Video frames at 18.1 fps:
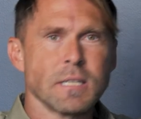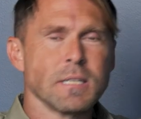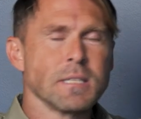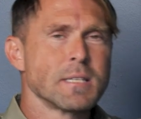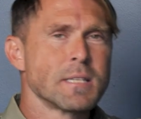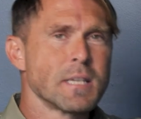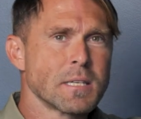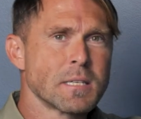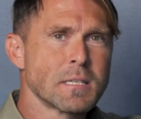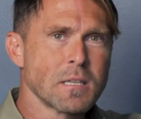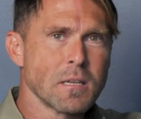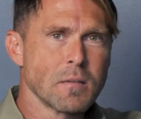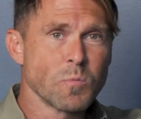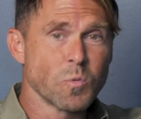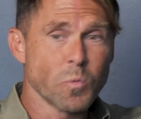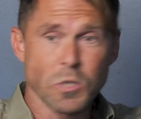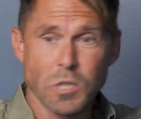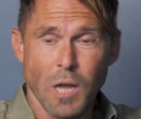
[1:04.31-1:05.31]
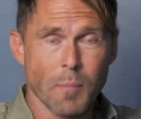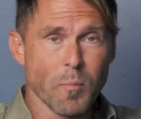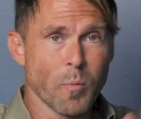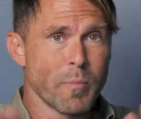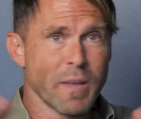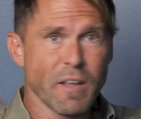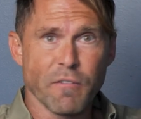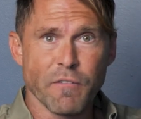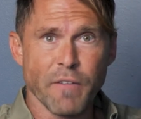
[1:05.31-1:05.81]
and systems, which I'm a
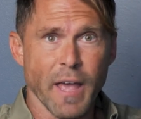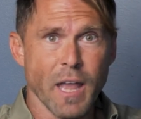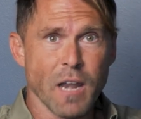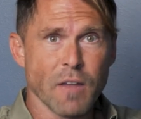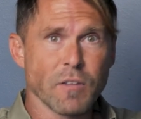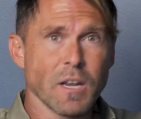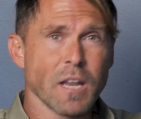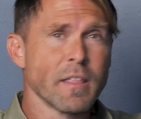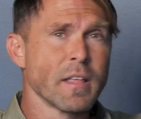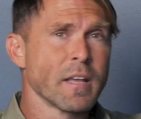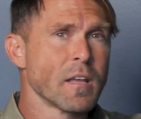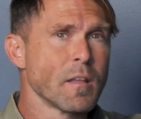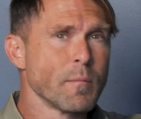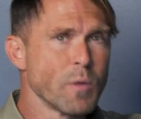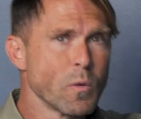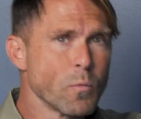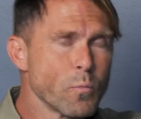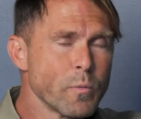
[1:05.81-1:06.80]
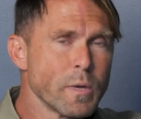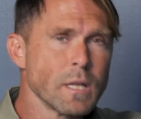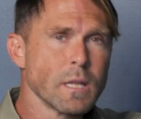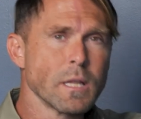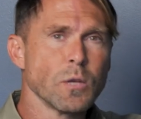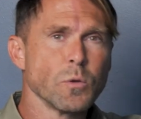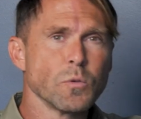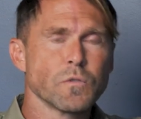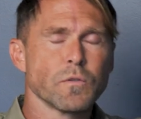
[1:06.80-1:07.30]
big fan of and I think can be really
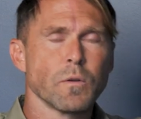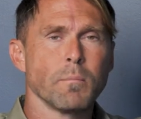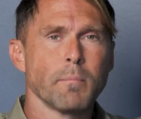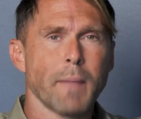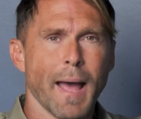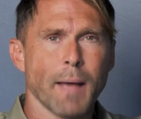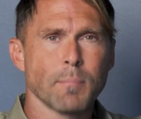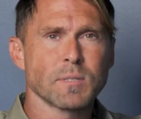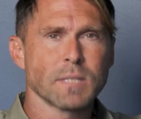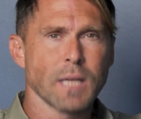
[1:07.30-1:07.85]
useful maps